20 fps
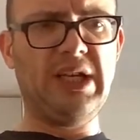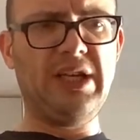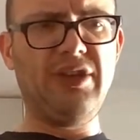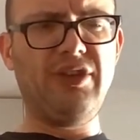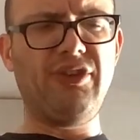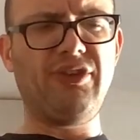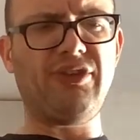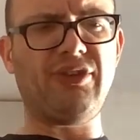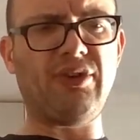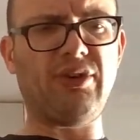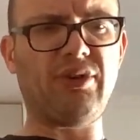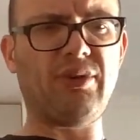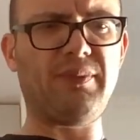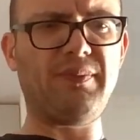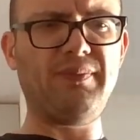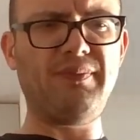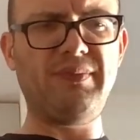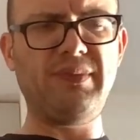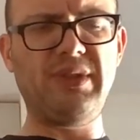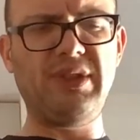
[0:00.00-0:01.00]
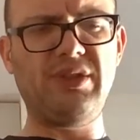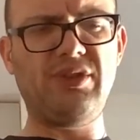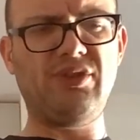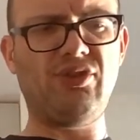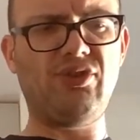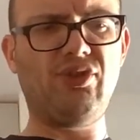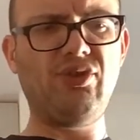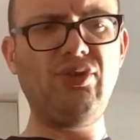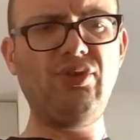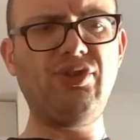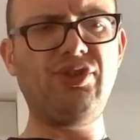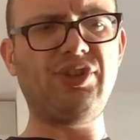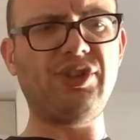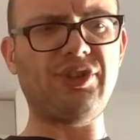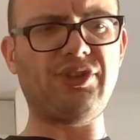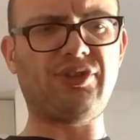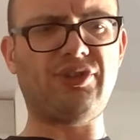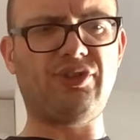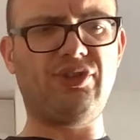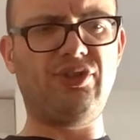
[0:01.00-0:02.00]
So you
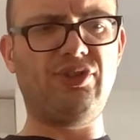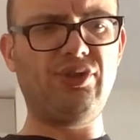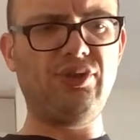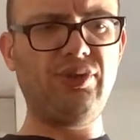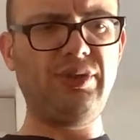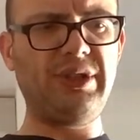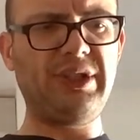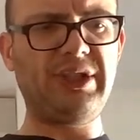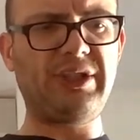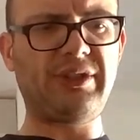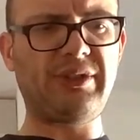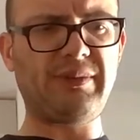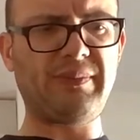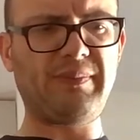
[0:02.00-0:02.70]
just do it.